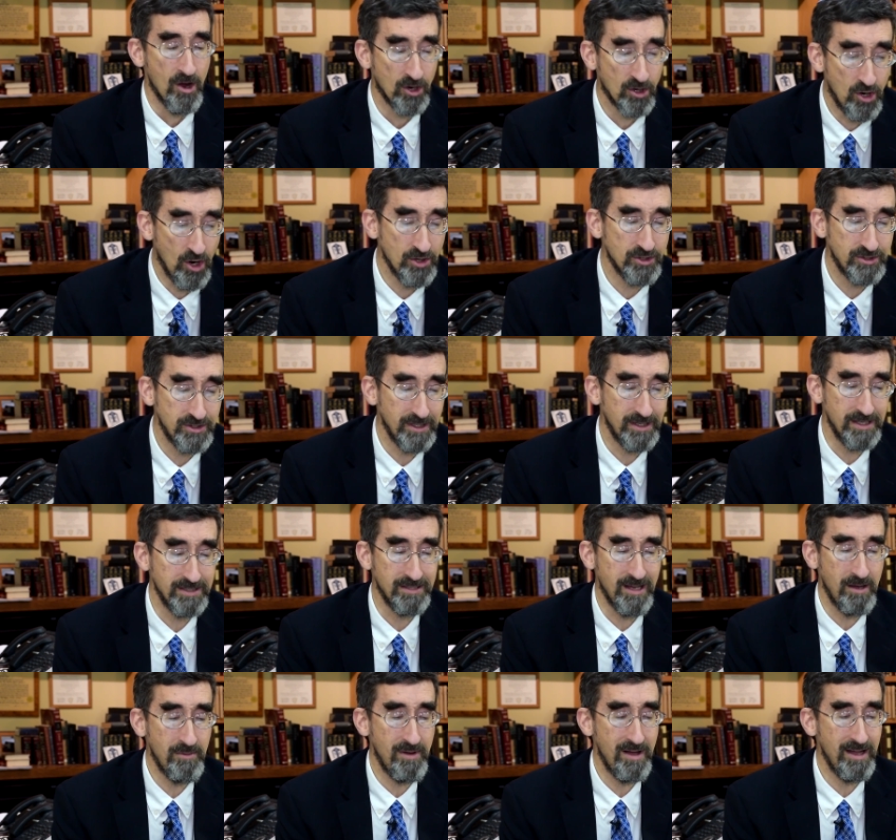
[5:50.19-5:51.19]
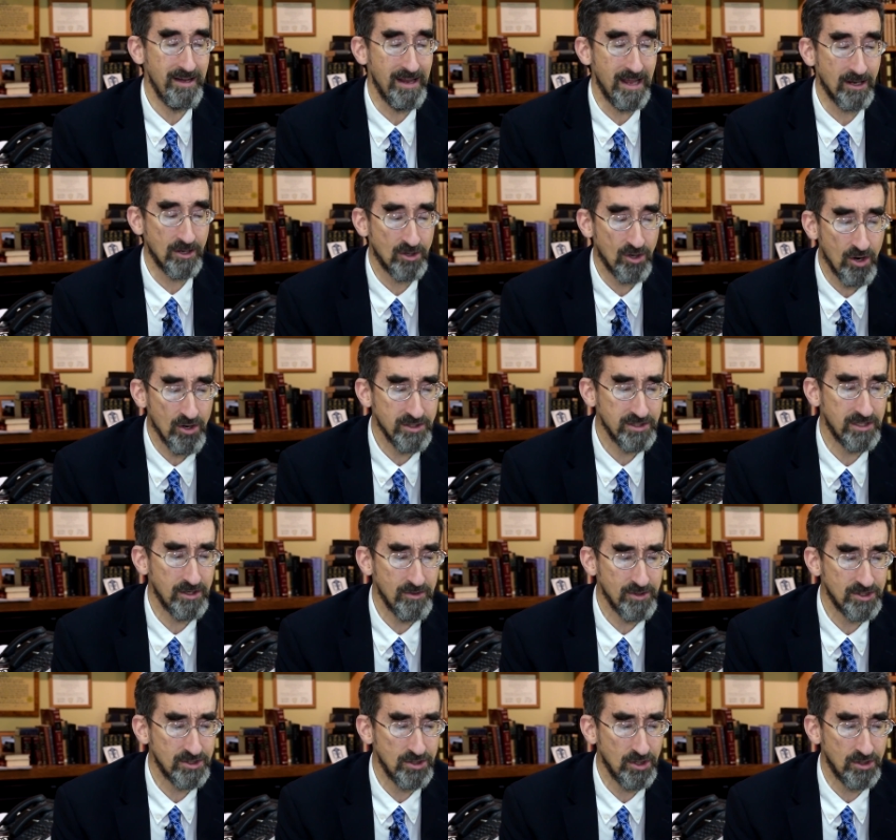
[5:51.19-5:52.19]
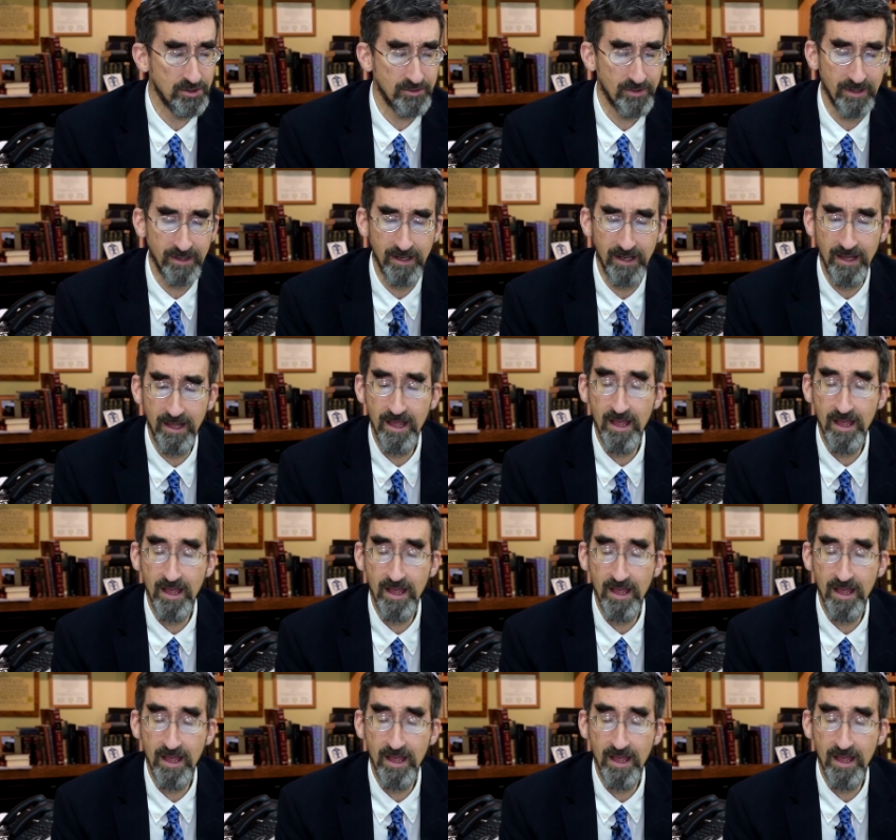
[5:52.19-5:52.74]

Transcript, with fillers: Cursed is Haman and cursed are his children.